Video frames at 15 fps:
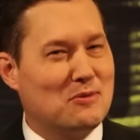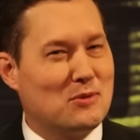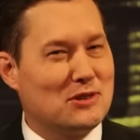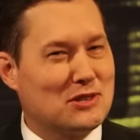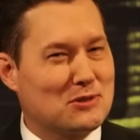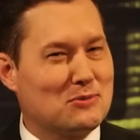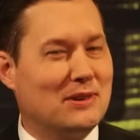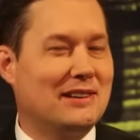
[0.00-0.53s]

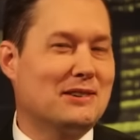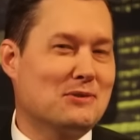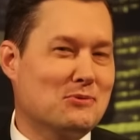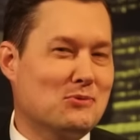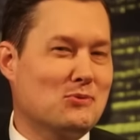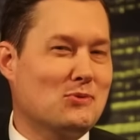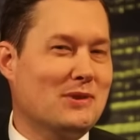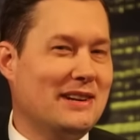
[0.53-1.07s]
which is,
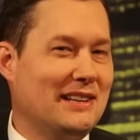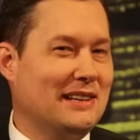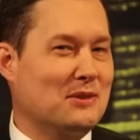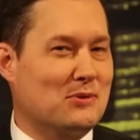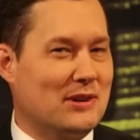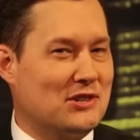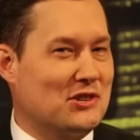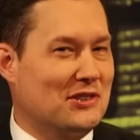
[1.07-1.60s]
you're really
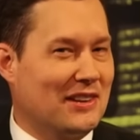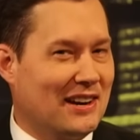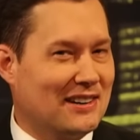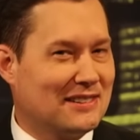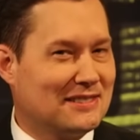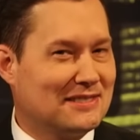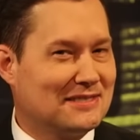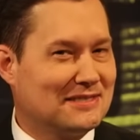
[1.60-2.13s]
reaching there.